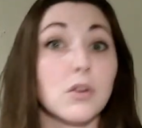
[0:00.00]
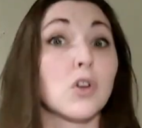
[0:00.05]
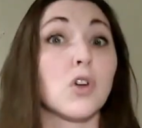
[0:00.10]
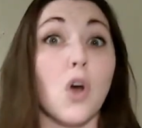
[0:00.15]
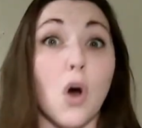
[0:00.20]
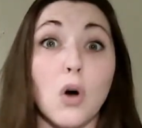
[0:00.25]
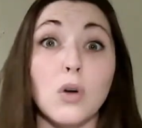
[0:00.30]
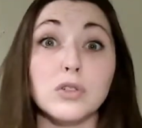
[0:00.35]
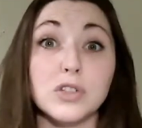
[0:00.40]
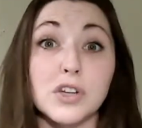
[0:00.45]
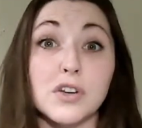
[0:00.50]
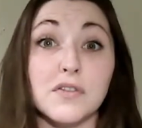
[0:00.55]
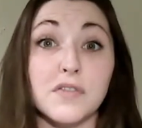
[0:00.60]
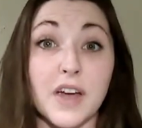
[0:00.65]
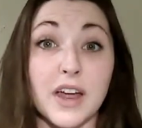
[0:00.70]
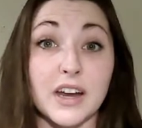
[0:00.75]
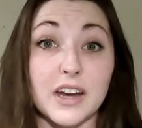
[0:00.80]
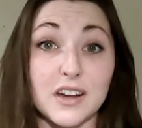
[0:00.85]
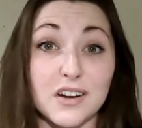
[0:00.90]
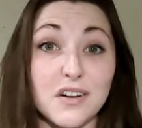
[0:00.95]

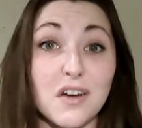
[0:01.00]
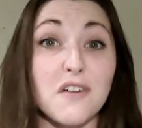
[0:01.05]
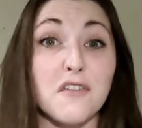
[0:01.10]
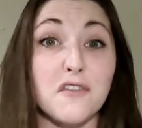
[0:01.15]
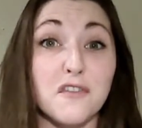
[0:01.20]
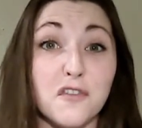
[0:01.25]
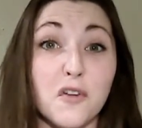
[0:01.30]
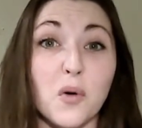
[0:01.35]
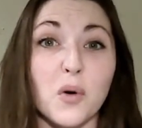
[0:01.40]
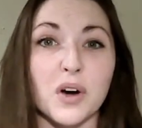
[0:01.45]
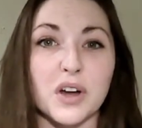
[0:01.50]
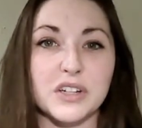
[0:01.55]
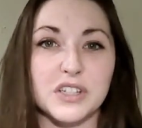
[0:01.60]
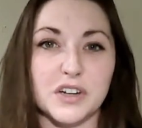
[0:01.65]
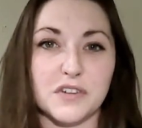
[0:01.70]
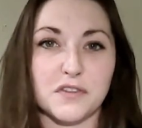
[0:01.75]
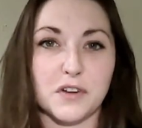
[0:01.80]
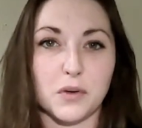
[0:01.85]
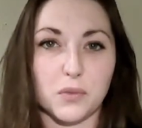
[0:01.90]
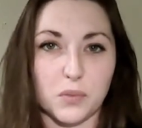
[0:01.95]
cultivated for a
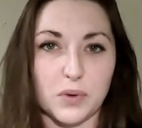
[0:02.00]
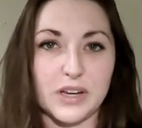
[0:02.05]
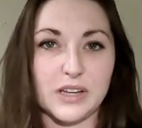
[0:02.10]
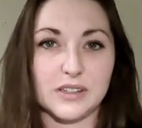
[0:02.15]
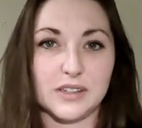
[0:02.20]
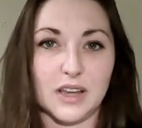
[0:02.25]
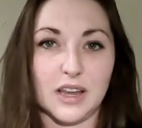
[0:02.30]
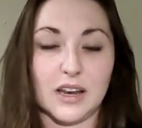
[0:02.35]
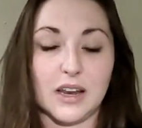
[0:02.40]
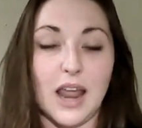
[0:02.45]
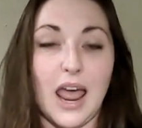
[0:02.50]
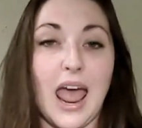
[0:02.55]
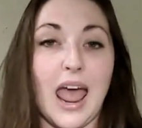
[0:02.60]
different reason.